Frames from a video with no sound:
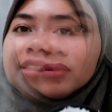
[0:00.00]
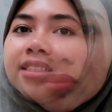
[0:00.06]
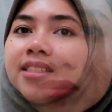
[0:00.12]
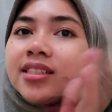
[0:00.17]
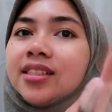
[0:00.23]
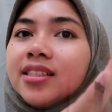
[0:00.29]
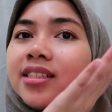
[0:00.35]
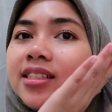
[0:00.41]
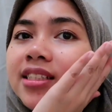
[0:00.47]

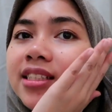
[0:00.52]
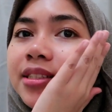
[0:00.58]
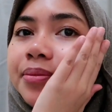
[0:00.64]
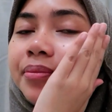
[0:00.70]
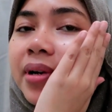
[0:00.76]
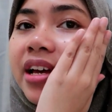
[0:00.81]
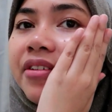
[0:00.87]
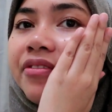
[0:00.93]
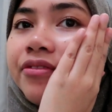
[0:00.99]
This is
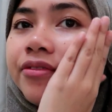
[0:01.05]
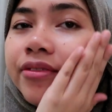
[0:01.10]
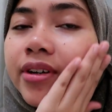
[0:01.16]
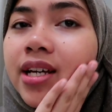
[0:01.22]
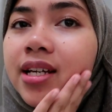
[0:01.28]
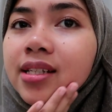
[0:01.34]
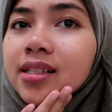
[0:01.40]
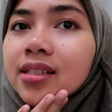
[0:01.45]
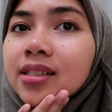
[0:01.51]
my
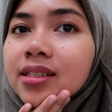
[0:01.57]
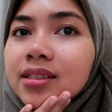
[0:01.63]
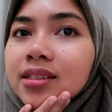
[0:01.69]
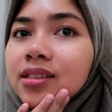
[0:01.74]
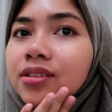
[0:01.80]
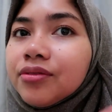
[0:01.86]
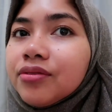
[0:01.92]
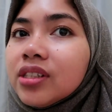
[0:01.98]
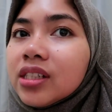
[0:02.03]
face
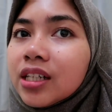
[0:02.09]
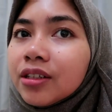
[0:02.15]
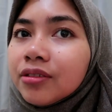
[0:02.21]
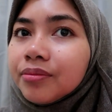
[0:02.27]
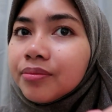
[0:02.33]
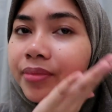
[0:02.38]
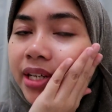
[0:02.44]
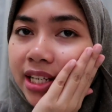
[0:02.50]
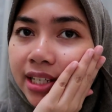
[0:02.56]
without
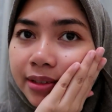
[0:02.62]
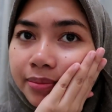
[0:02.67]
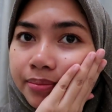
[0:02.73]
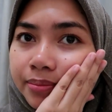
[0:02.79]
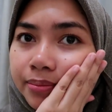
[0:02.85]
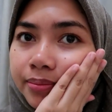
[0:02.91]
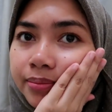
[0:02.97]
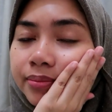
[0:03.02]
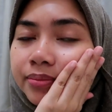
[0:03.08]
makeup.
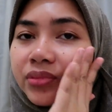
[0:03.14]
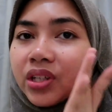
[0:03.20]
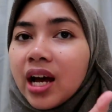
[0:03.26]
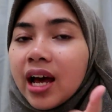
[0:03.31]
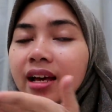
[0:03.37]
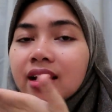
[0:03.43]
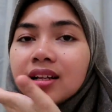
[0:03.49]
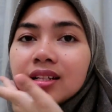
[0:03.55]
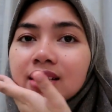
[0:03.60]

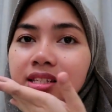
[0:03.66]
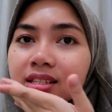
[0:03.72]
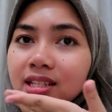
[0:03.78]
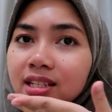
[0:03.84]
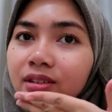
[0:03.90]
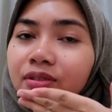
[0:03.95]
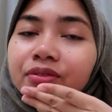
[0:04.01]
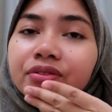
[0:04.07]
I cleanse it